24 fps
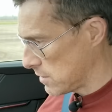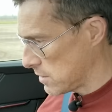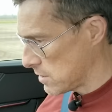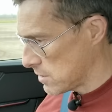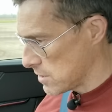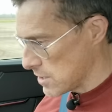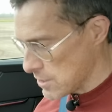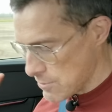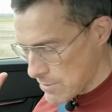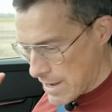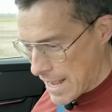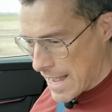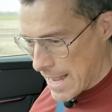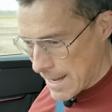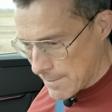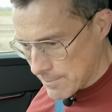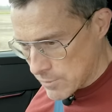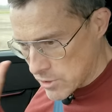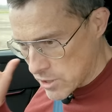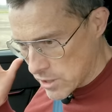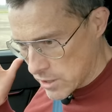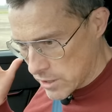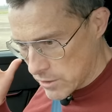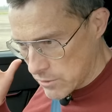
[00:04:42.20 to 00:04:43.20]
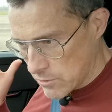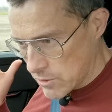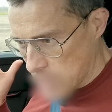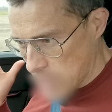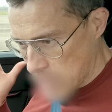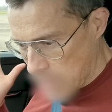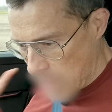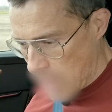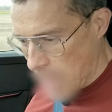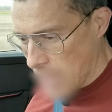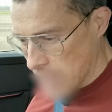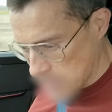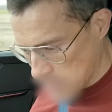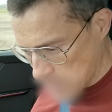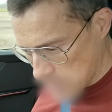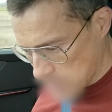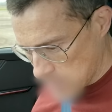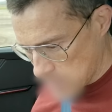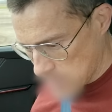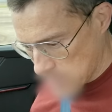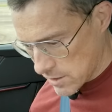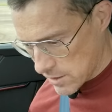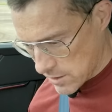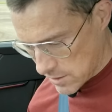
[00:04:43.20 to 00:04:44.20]
You absolute.
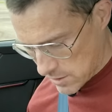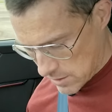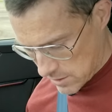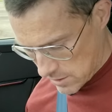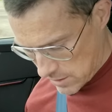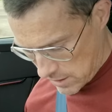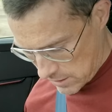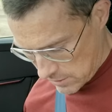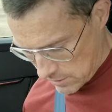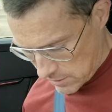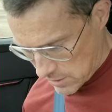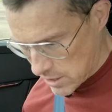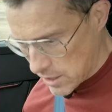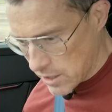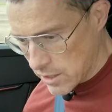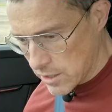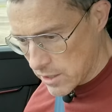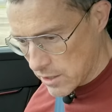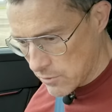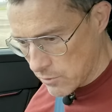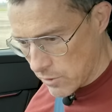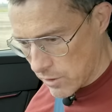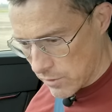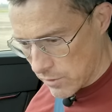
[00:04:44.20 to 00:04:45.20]
How'd I turn you